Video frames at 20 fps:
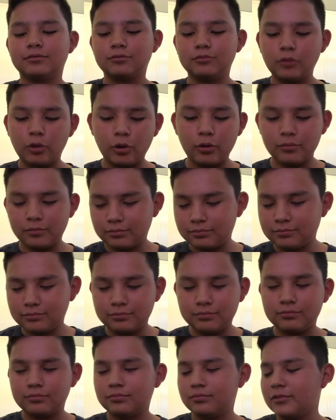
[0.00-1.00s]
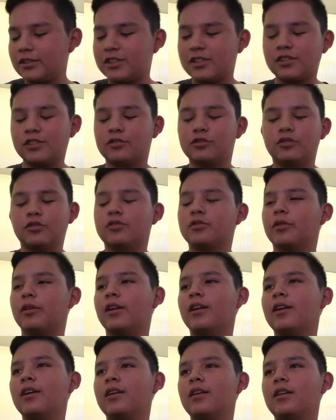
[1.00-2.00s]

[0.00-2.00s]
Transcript: well, this is a true story.